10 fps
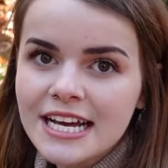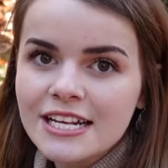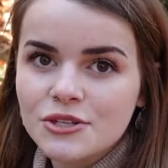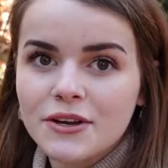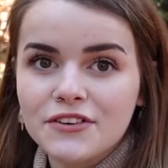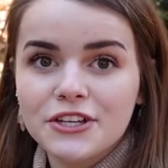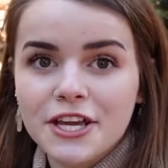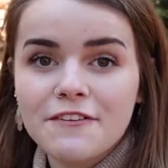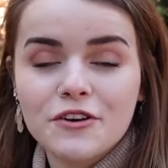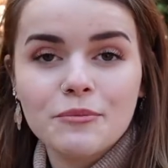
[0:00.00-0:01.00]
So if you're
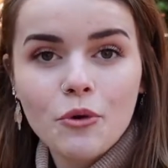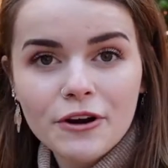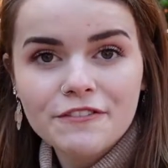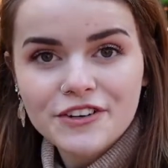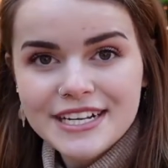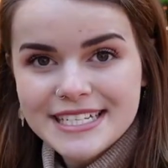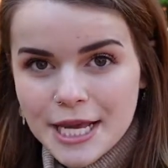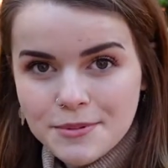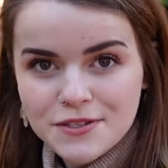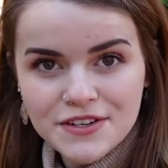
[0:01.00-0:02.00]
looking for more free
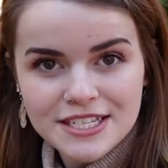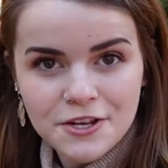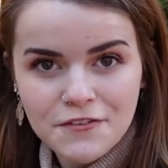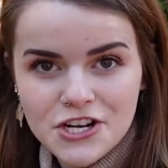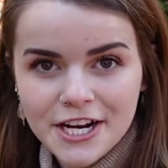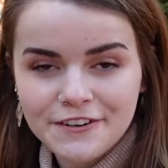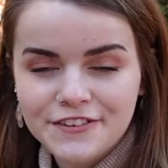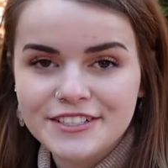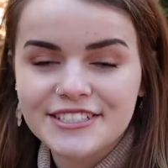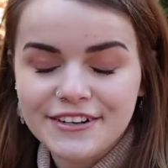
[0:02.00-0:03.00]
tips for senior
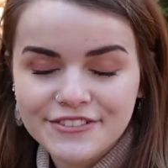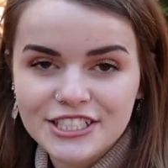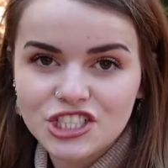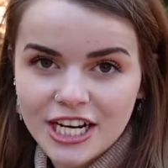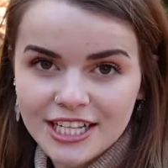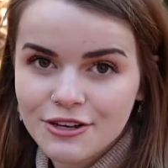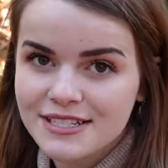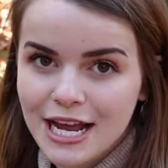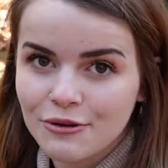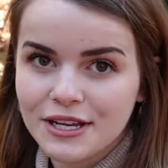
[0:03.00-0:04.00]
photographers, definitely check
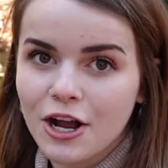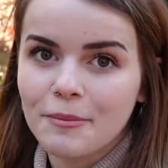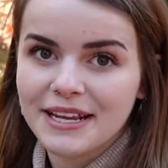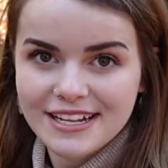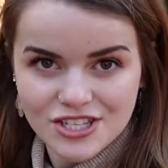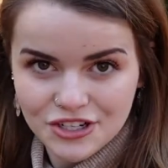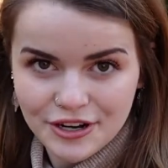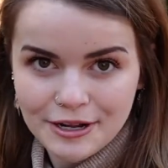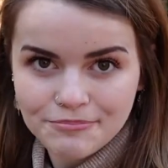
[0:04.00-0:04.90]
those out on my Instagram.